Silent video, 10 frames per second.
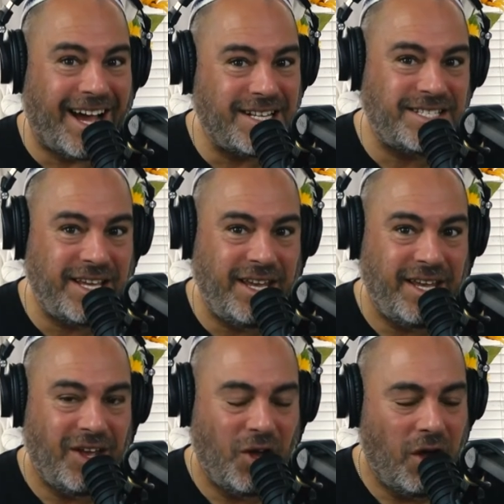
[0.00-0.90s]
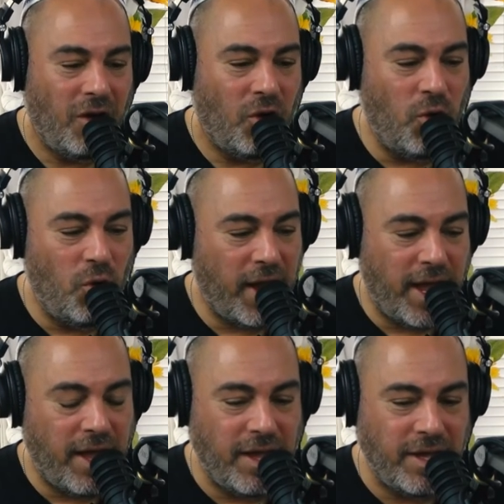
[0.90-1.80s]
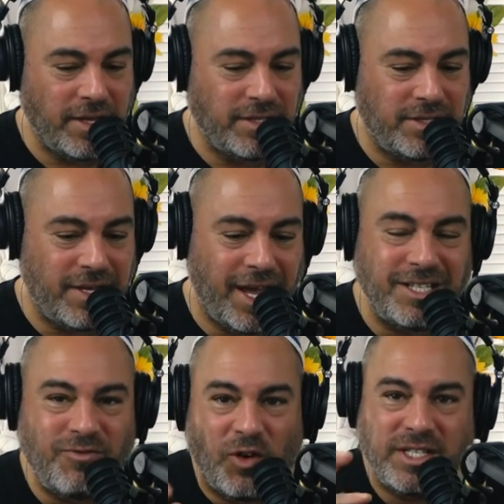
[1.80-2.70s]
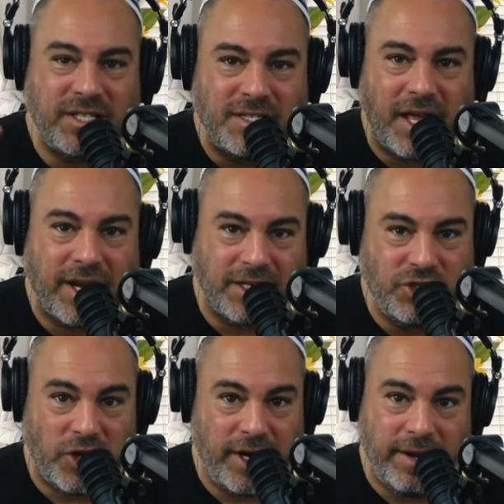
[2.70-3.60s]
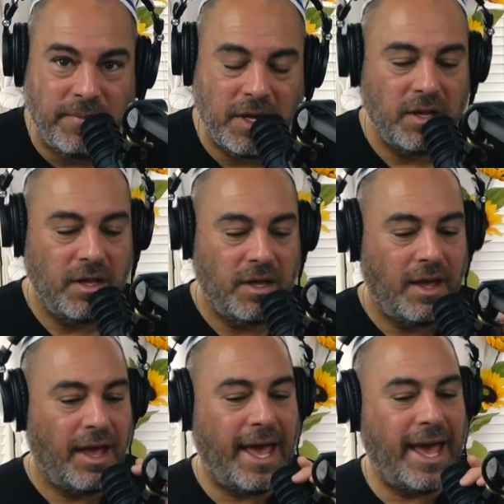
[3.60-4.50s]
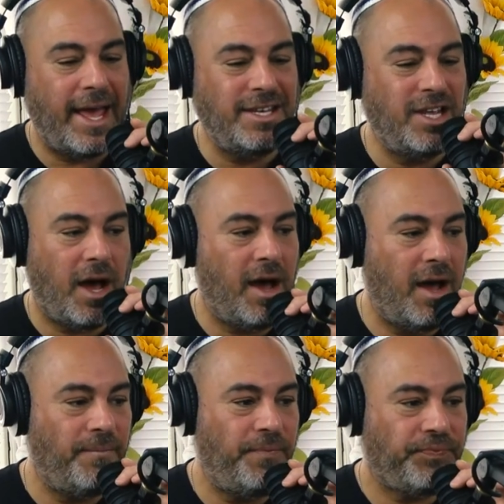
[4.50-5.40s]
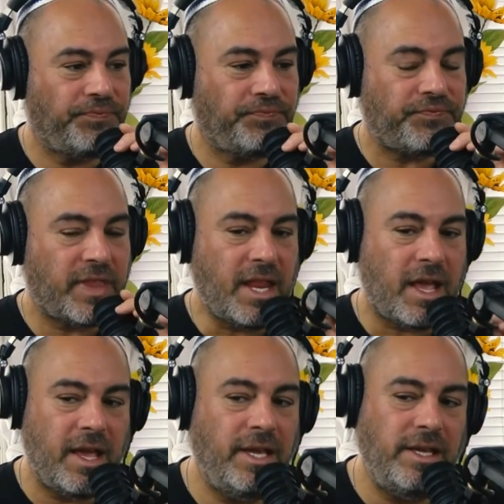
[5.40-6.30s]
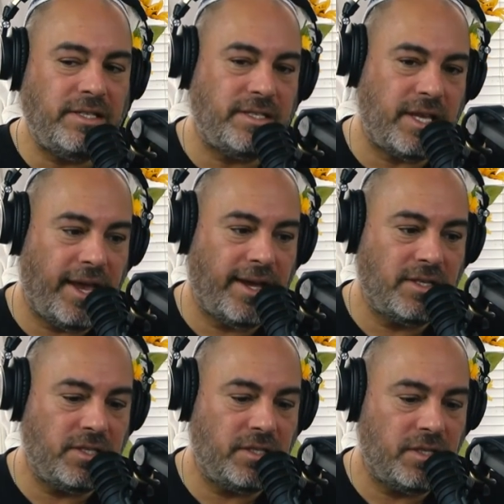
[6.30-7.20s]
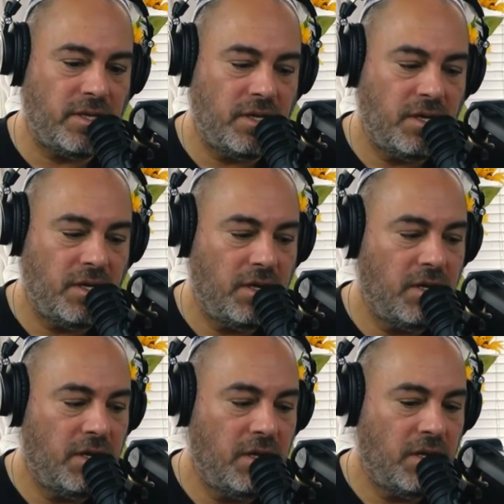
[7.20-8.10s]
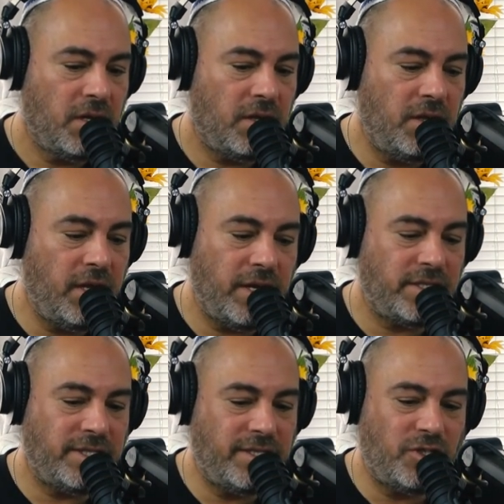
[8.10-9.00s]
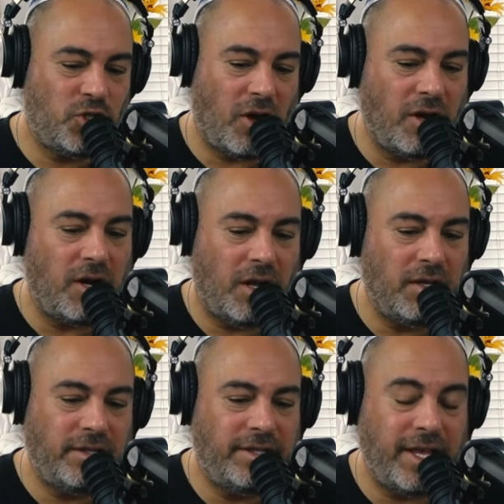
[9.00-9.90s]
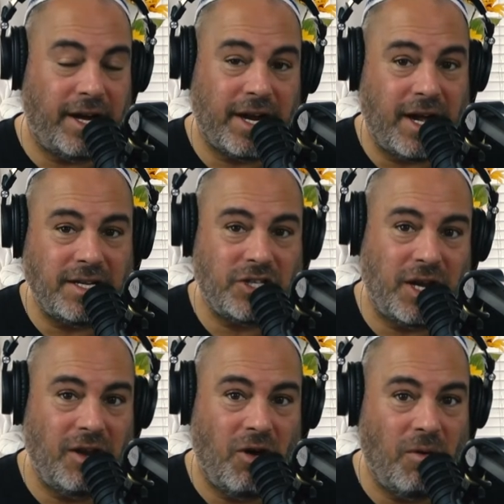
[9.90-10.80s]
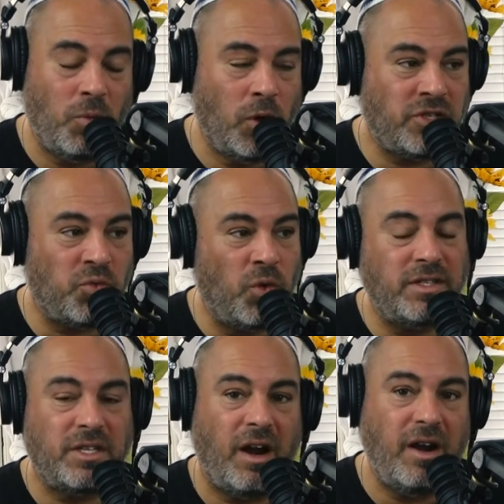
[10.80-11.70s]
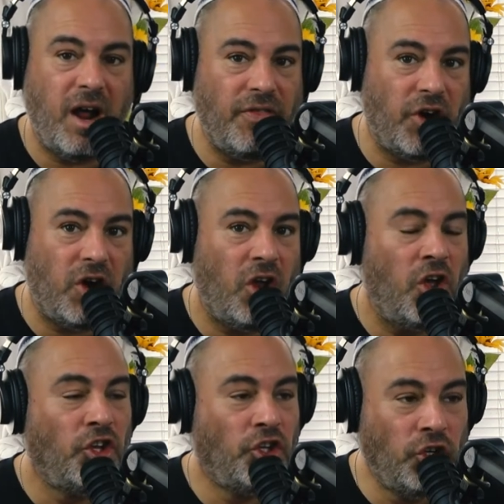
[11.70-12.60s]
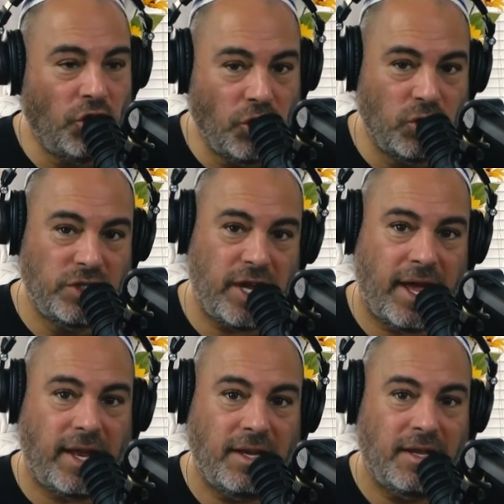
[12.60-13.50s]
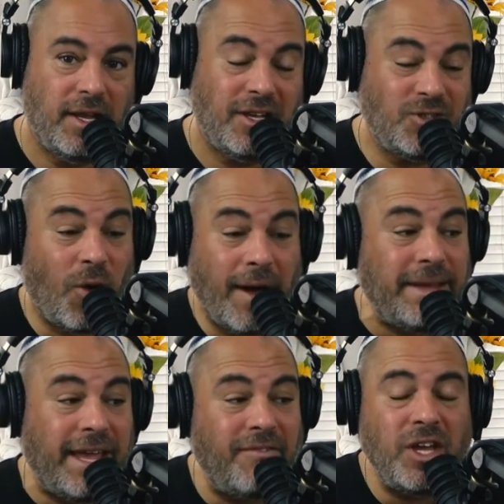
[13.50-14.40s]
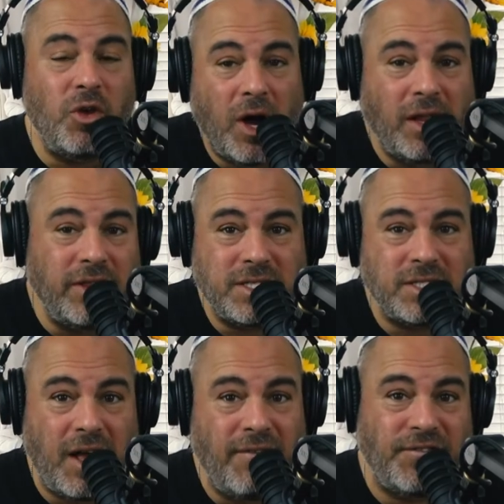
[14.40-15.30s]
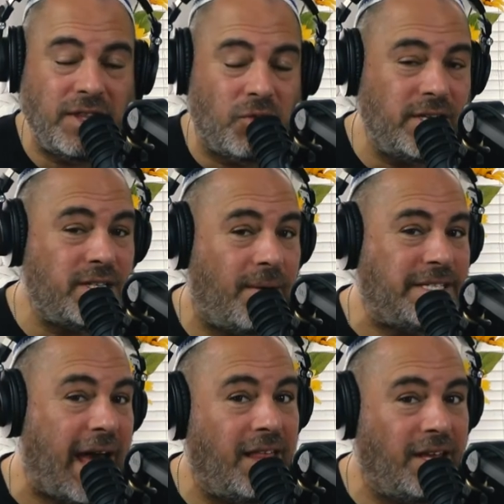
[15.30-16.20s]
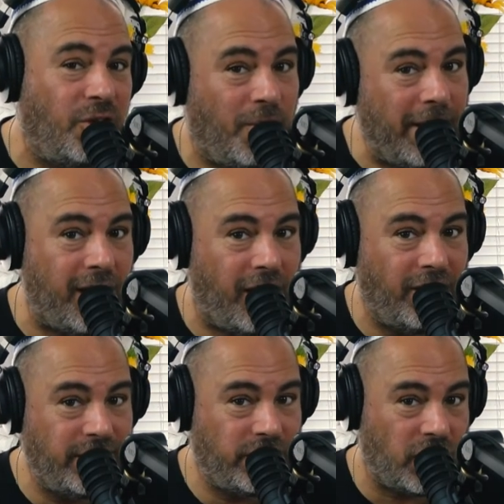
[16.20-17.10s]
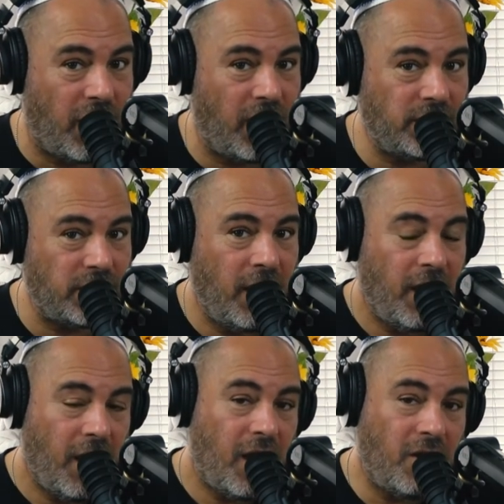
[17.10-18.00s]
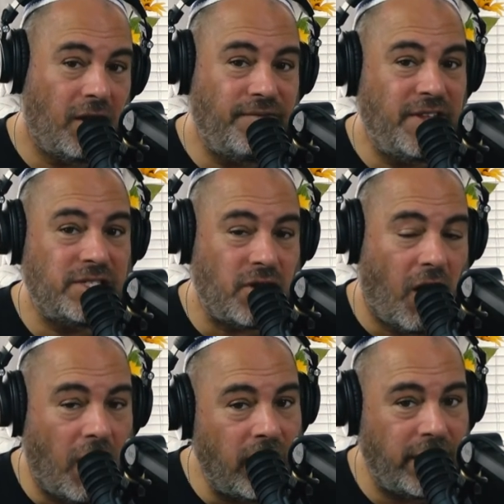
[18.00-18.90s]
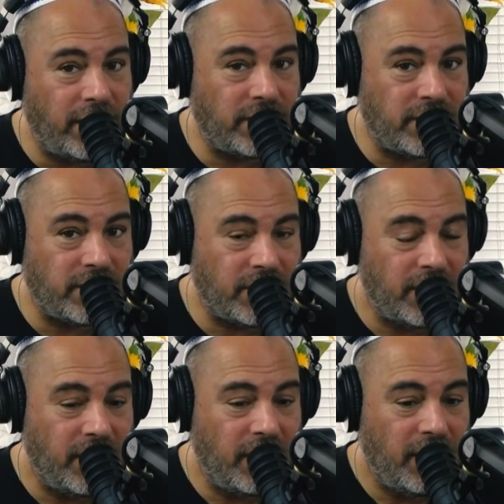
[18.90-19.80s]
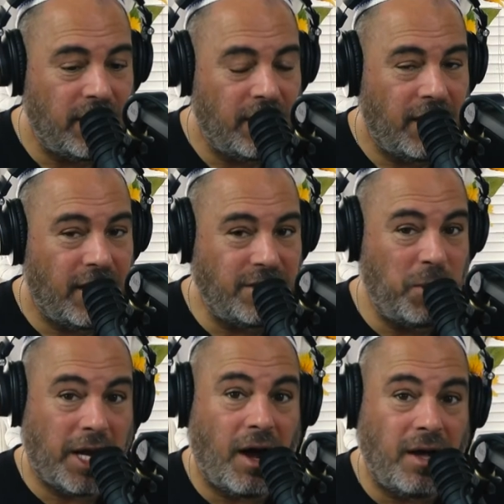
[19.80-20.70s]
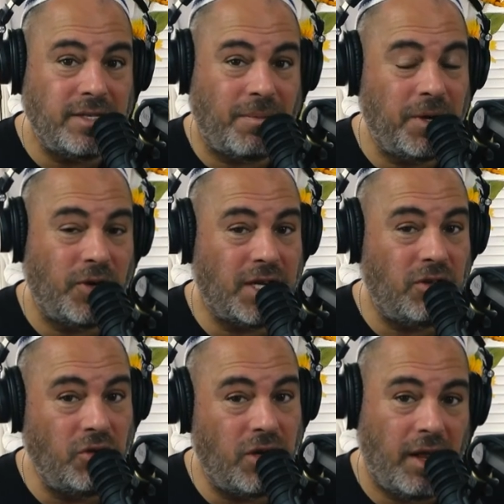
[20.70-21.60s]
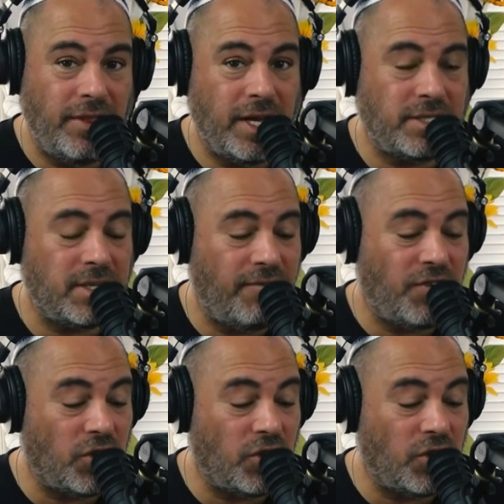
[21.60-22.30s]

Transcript: Tassi, who is, his voice is like a dream, and he sings this song called Derek HaShalom, which was another huge hit. So I'm giving you all this stuff, and the reason I'm telling you about all these songs and all of these artists is because I'm going to include all this.